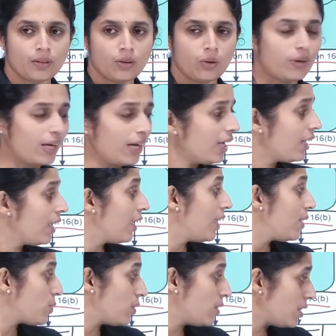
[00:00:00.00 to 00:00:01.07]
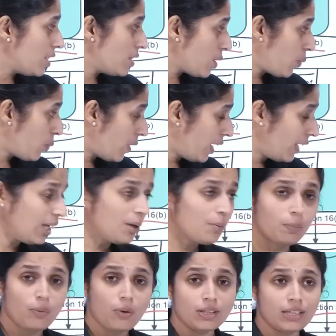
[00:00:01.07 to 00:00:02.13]
Okay. So, this is a very
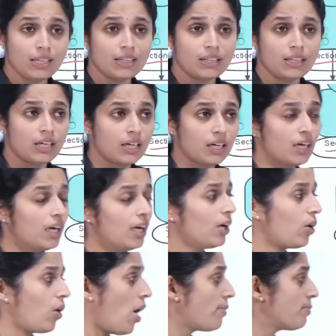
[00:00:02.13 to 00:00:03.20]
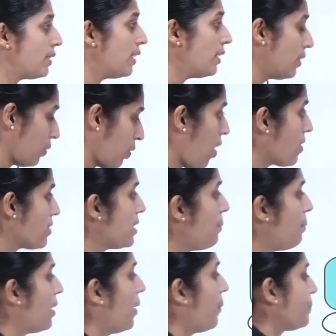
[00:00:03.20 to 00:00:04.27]
important
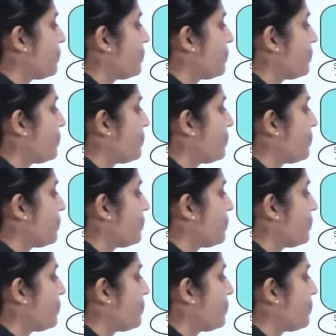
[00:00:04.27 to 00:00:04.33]
concept,